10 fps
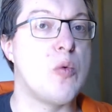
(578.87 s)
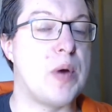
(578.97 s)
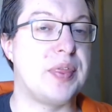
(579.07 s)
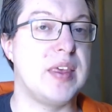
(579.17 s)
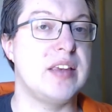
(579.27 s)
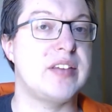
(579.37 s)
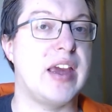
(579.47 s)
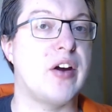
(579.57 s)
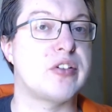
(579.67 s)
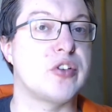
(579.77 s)
when these
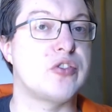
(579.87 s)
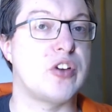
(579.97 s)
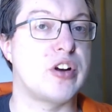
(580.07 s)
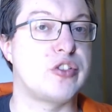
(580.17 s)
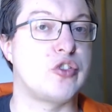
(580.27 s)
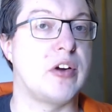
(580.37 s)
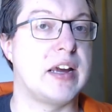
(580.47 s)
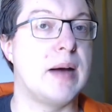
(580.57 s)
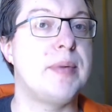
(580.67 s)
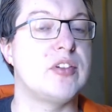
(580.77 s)
characters started
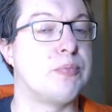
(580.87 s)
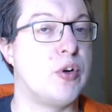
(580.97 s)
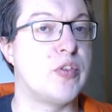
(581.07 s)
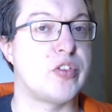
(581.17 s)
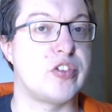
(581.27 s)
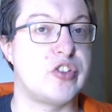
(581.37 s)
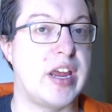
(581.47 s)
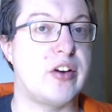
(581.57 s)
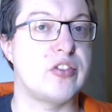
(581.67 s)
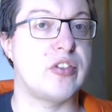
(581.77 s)
showing up as movers and
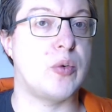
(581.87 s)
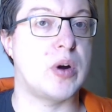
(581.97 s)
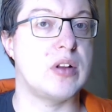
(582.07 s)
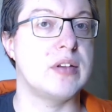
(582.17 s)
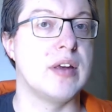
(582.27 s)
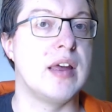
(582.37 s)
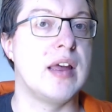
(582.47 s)
shakers in the world,